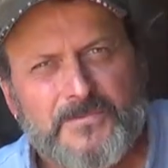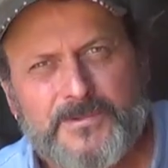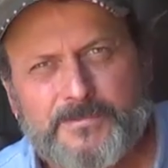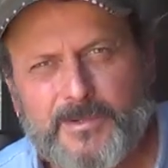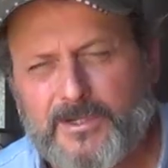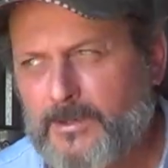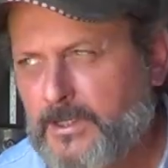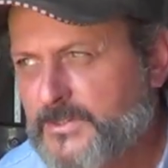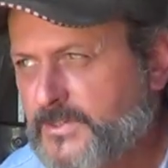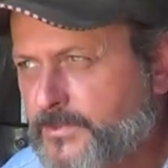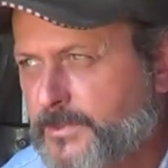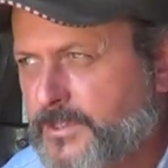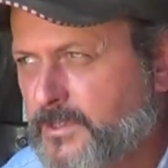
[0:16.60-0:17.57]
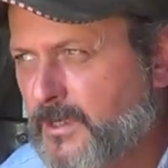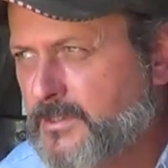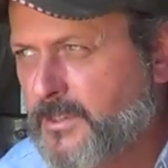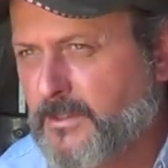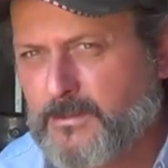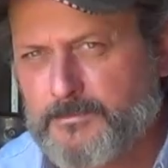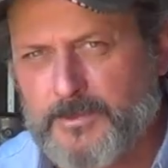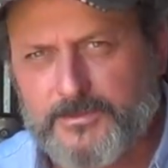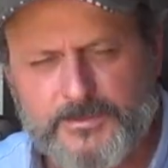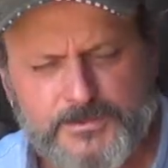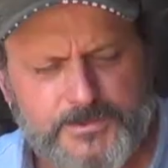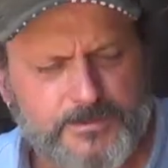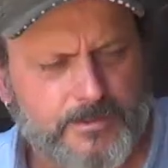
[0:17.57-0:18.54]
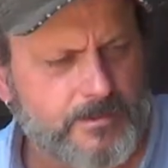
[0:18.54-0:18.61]
It's been a while since we talked, I don't know, a month
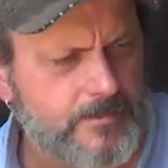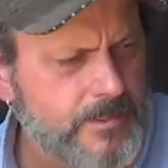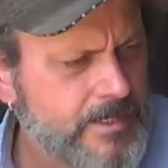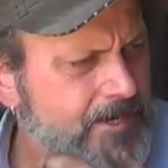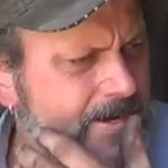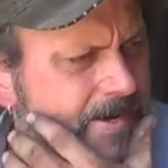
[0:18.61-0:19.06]
or two anyway.